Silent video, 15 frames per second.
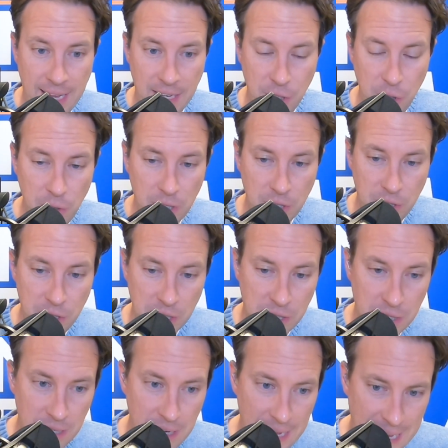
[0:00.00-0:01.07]
and you could
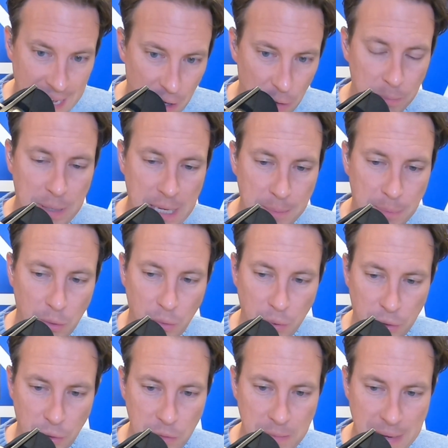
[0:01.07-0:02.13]
just help
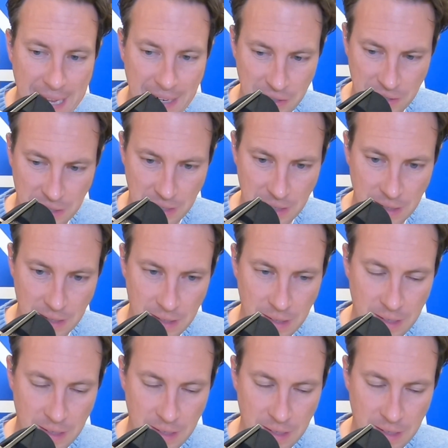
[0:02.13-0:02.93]
people through medicine,